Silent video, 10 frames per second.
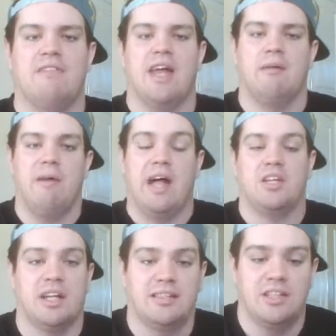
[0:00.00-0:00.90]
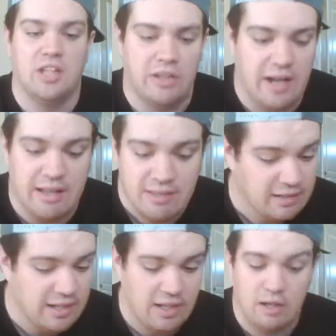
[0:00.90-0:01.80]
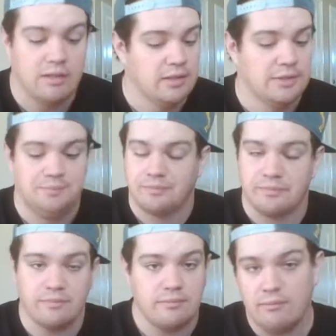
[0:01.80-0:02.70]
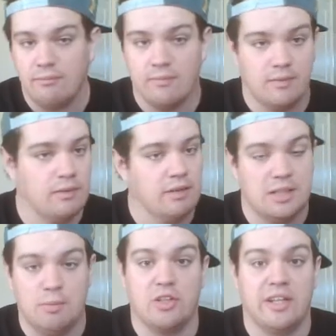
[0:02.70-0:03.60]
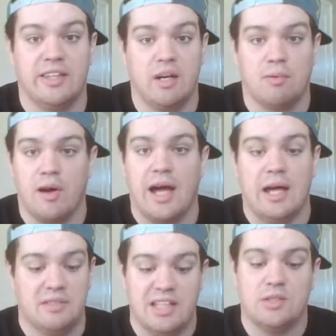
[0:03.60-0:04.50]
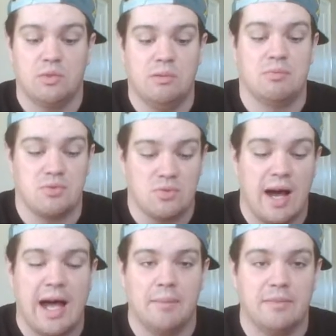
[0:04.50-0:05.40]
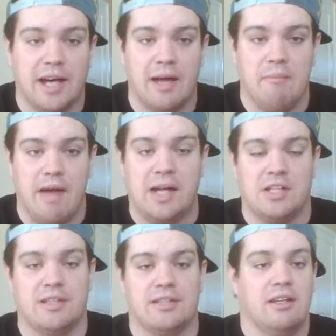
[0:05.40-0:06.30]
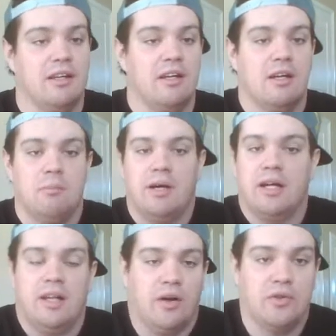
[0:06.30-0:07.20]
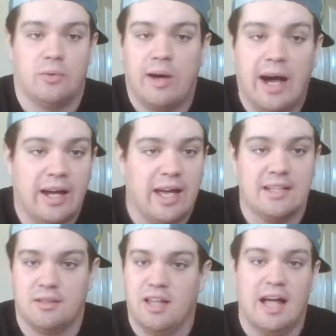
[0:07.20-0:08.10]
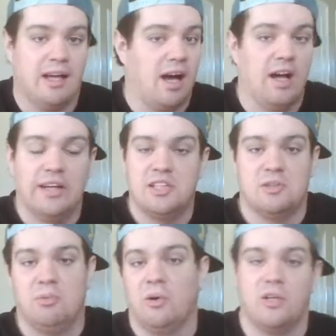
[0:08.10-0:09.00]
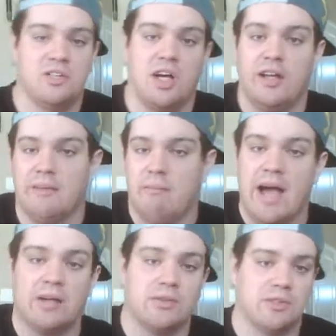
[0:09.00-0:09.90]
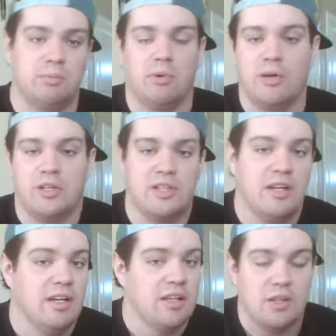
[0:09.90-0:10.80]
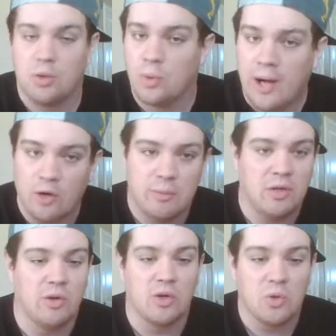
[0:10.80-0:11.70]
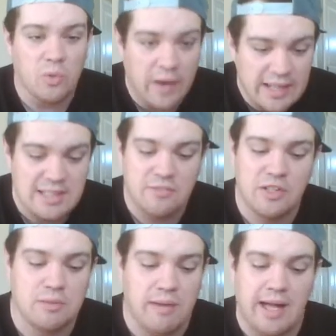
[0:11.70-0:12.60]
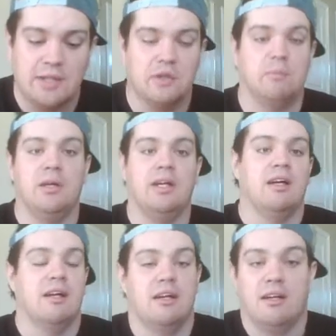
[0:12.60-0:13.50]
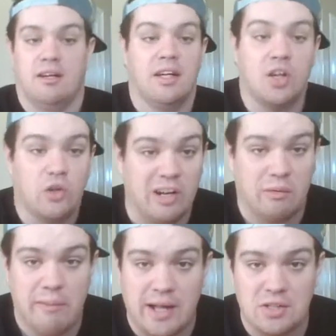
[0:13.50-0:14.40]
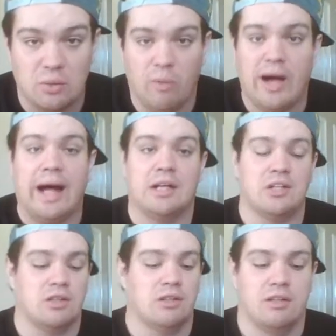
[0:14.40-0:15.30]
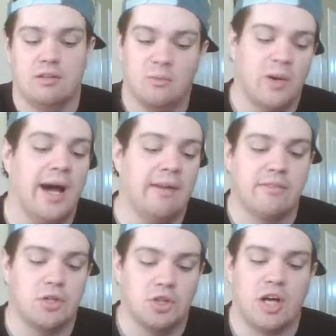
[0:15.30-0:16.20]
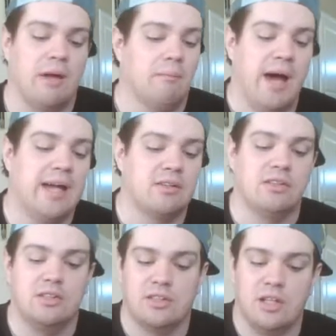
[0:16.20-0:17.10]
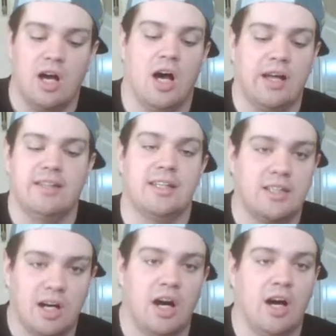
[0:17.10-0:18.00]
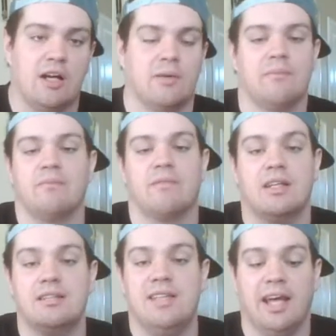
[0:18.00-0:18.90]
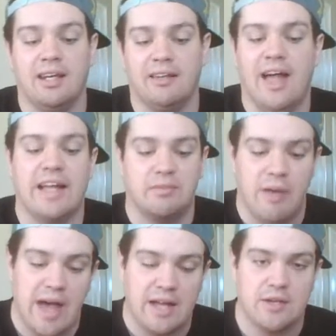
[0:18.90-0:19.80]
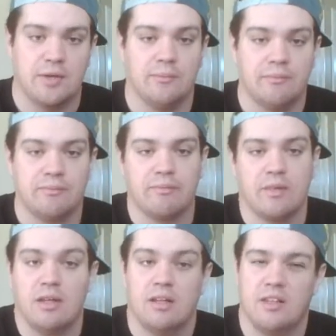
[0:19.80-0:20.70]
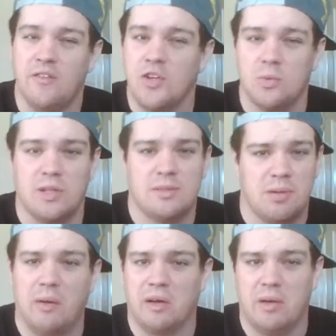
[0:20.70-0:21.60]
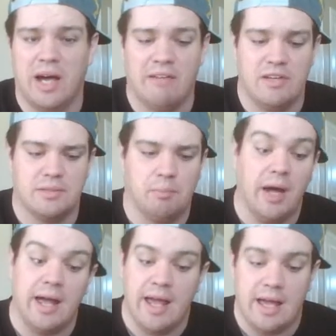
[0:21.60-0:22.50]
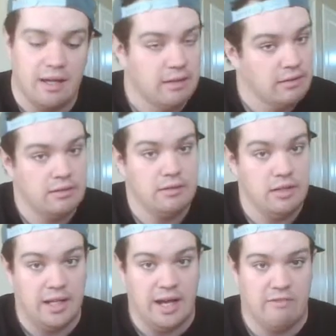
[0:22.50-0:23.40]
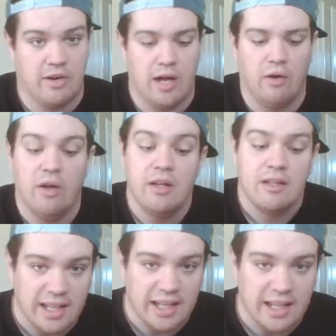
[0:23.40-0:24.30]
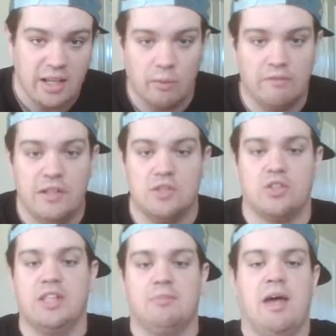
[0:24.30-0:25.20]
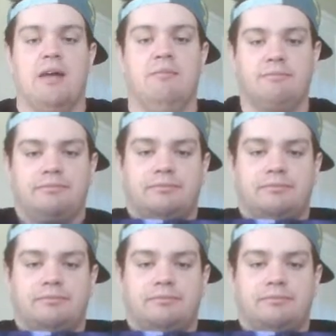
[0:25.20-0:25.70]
haven't had a match against each other, and I think they're, especially in their primes, these would be prime time matches. But, you know, The Rock has a lot, all his supporters, all the Michaels supporters. The crowd would be going crazy for this match. It would be an incredible match to watch. Rock versus Shawn Michaels on this card. Second to last match. The first one's probably going to be obvious, but hey, you never know. The second one features this man,